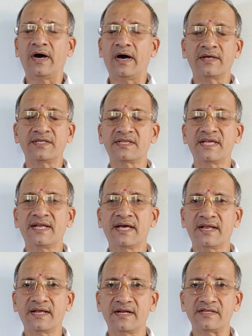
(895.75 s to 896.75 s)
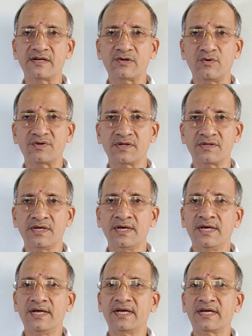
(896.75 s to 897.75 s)
other than agricultural sources,
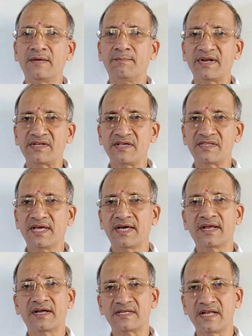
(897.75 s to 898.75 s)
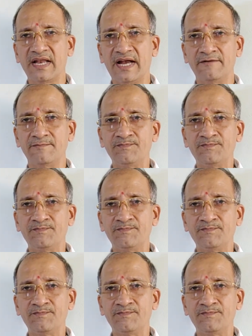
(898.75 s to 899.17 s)
he can purchase the agricultural land.